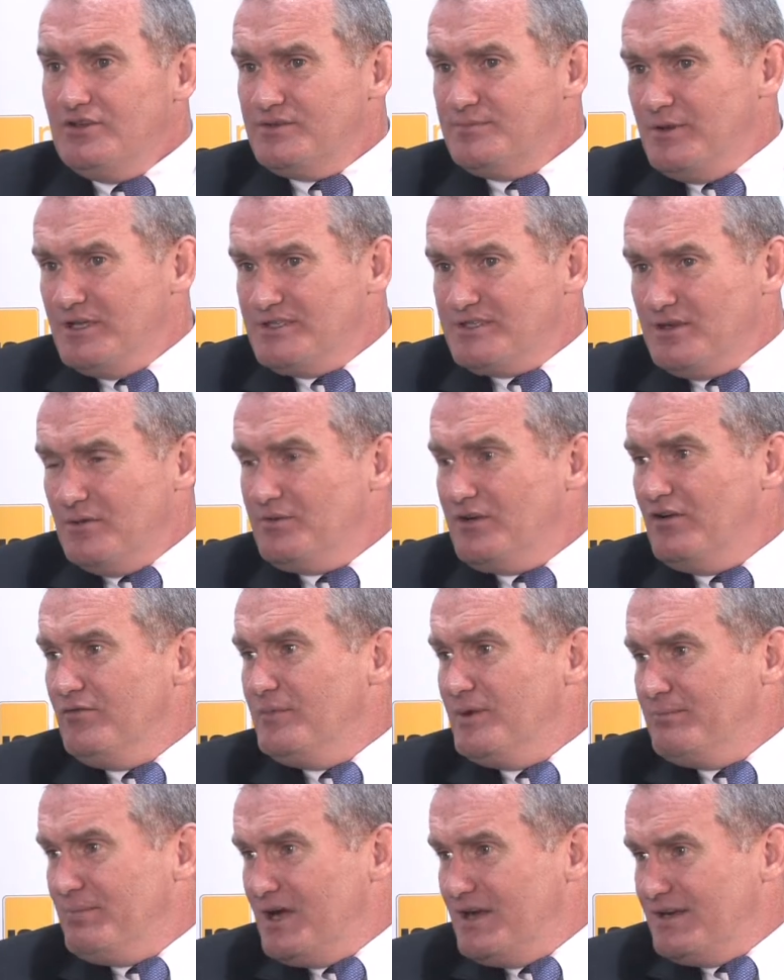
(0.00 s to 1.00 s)
been some
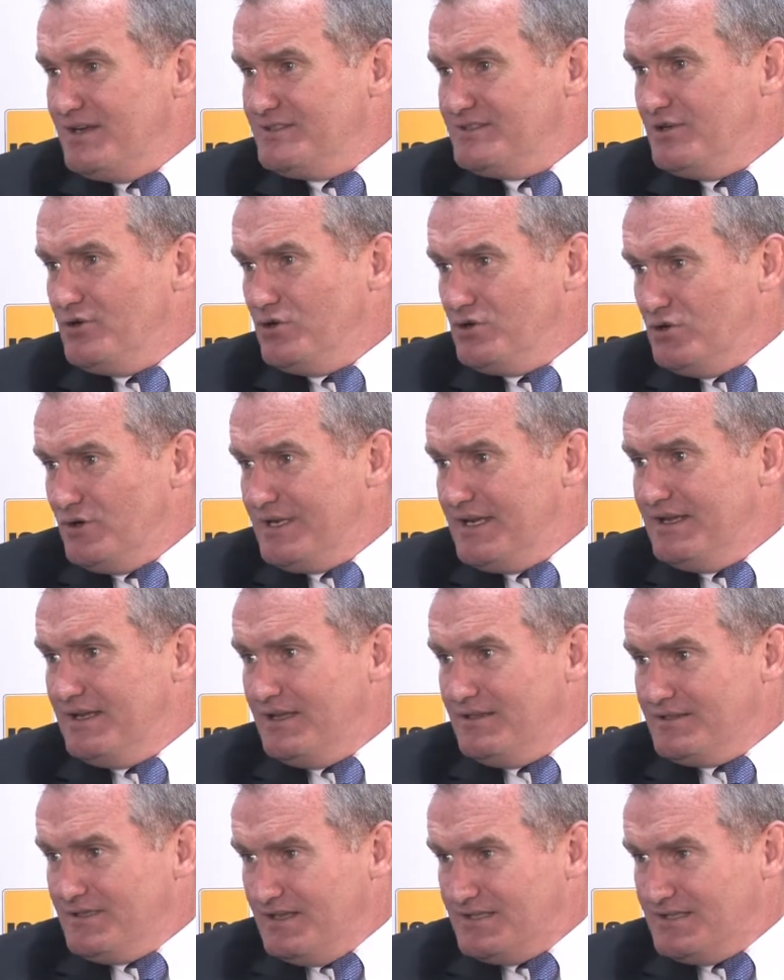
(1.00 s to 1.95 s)
government bodies that are looking at